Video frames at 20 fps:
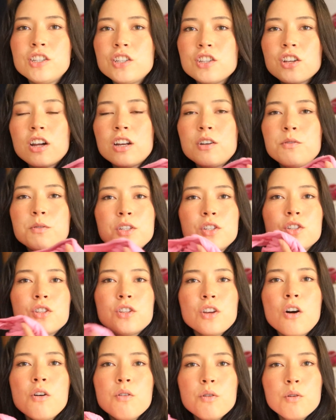just thought it was
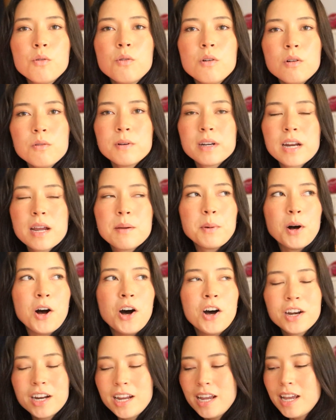so cool when I
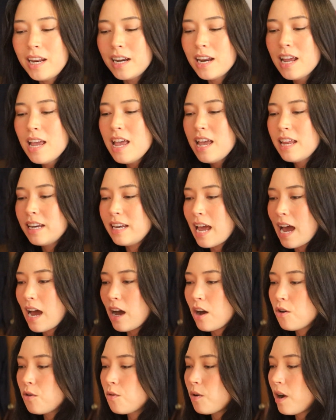bought it.
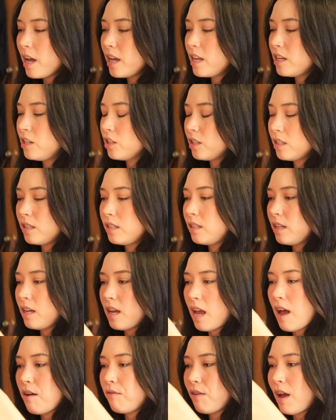Now I just
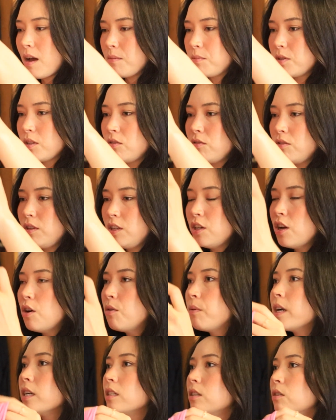have absolutely
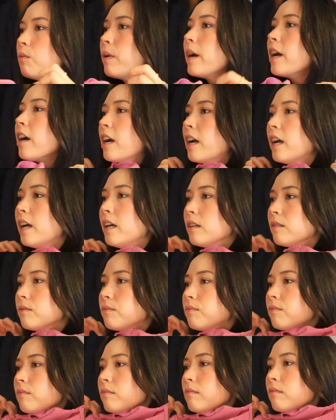nowhere to wear it.
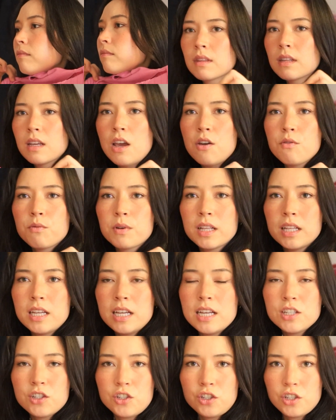It
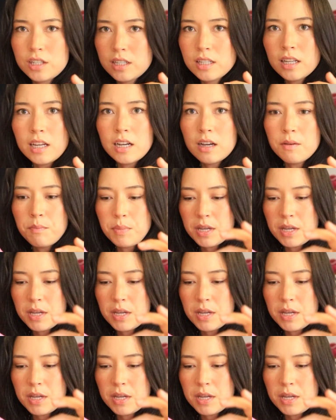really is just like a